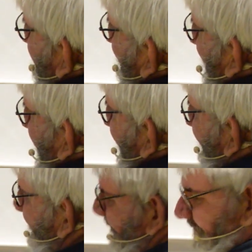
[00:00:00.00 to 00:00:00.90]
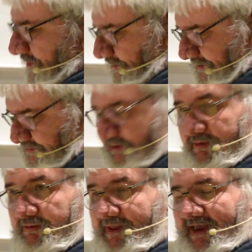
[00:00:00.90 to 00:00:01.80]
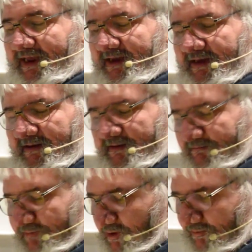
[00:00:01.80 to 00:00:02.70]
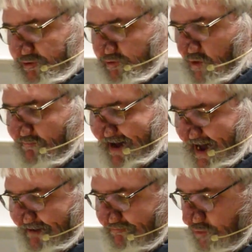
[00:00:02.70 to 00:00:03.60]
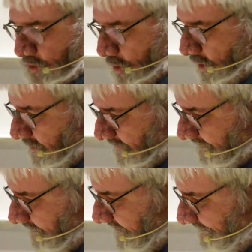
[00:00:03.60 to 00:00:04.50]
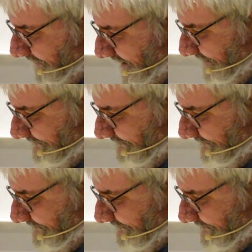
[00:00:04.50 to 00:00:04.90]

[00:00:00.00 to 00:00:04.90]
wire going to the boom control valve coil for the fly